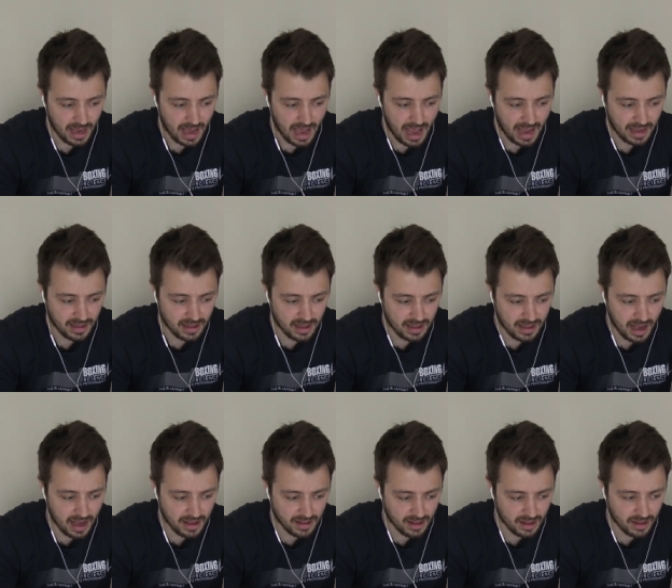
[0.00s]

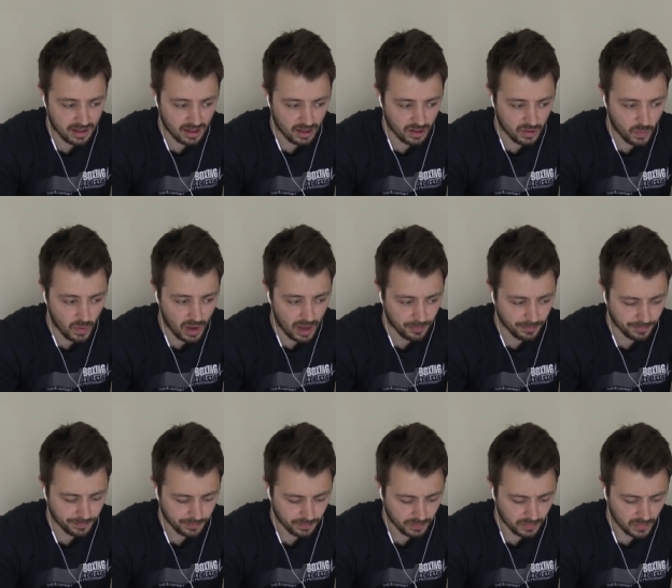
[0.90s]
exercises as
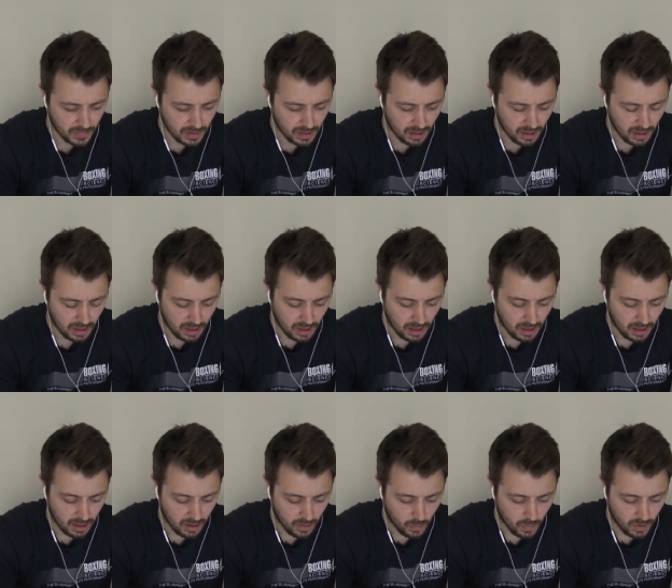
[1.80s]
well.
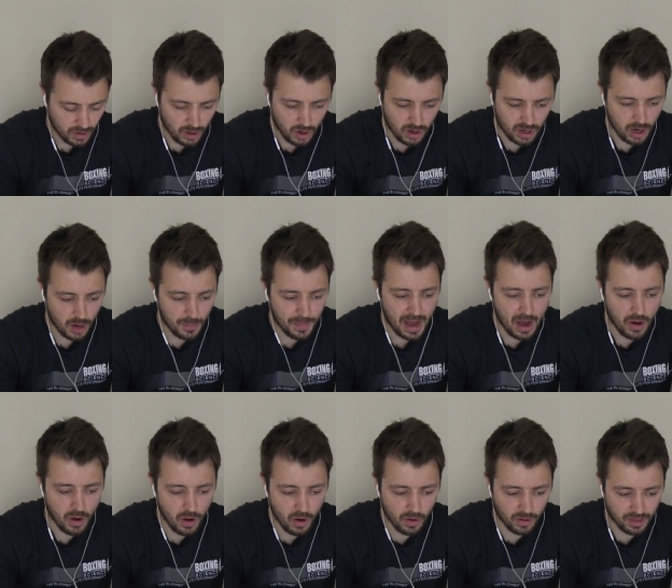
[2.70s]
We're talking
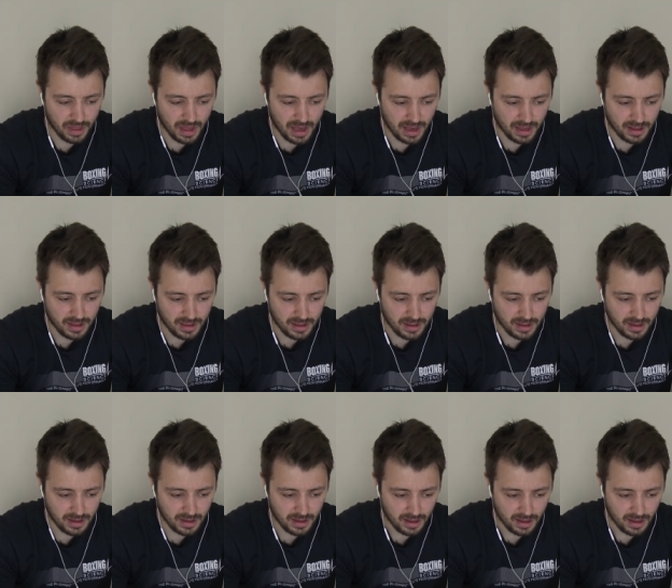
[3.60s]
about all
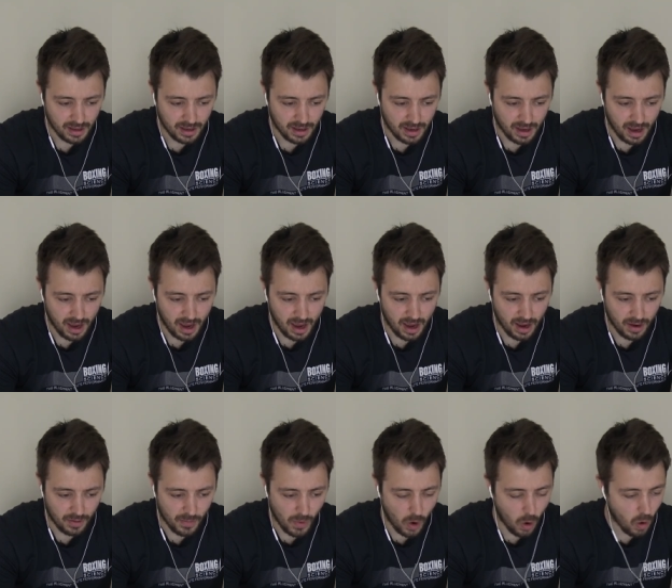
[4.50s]
this,
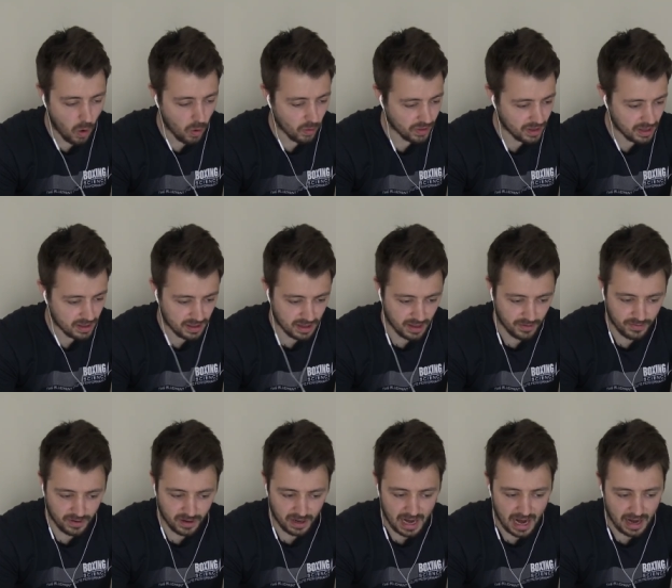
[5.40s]
uh, all these
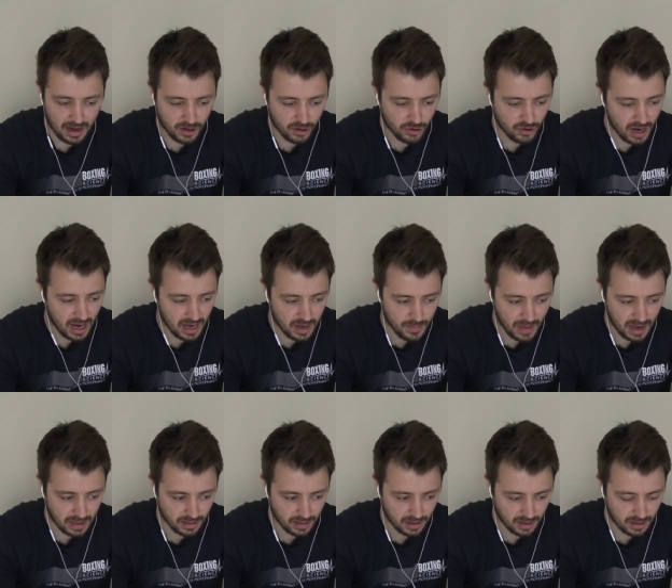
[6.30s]
different kind of training
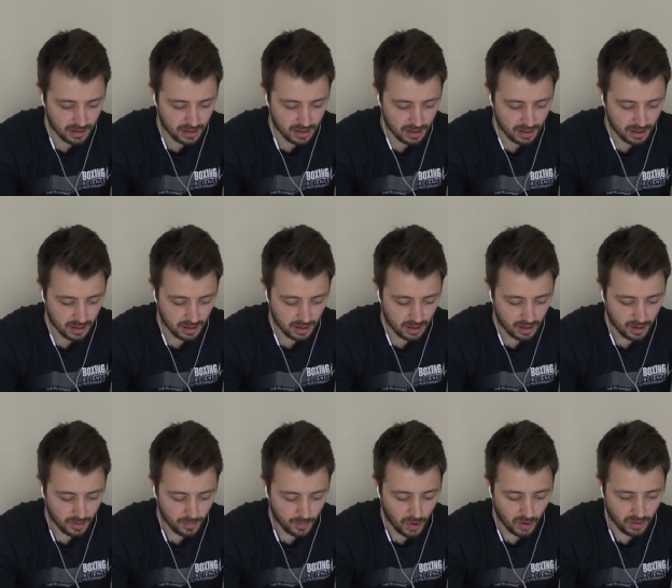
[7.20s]
methods,
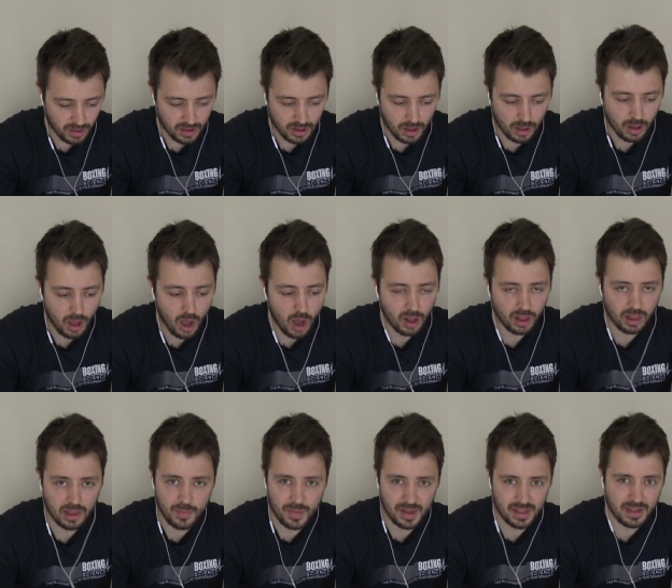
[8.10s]
but there's a lot of
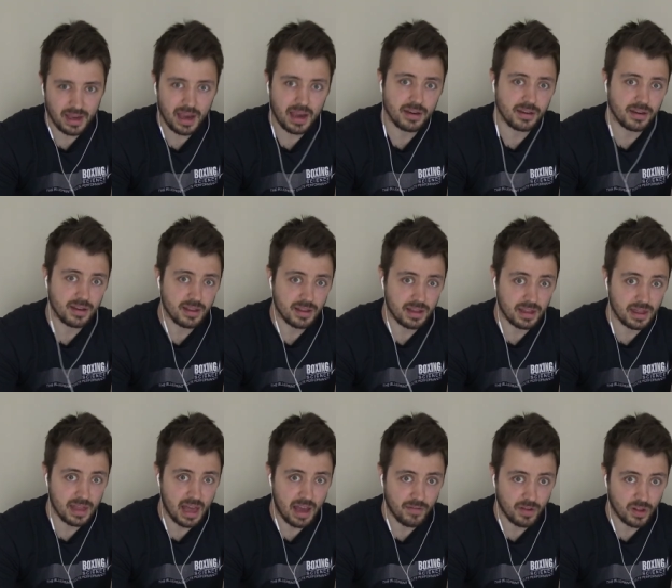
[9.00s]
limitations
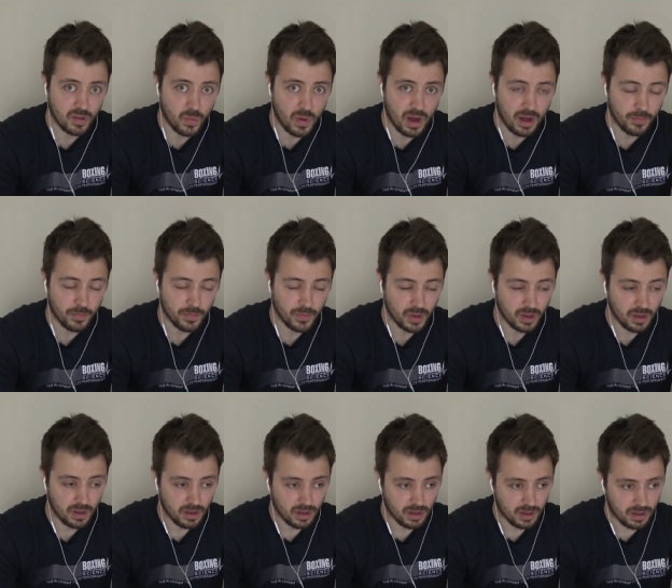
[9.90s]
in there as well.
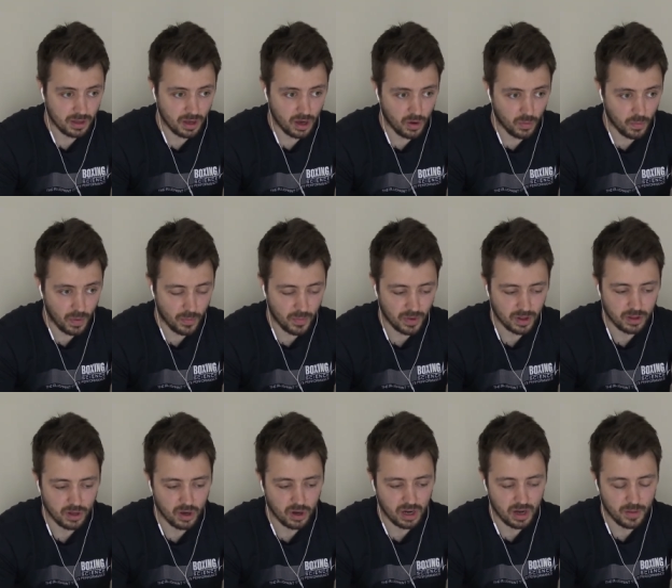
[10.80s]
So when we're
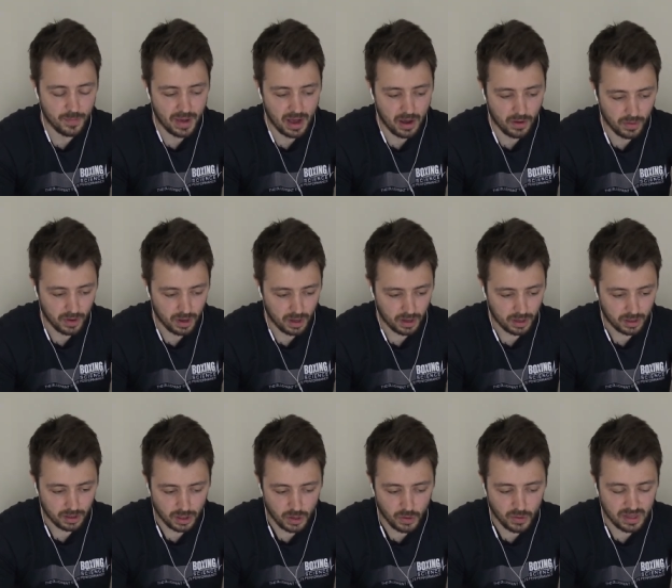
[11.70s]
talking about
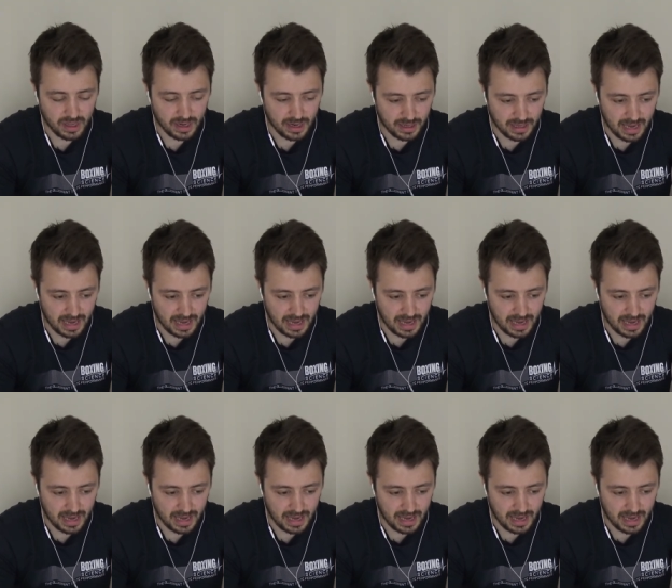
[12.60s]
using a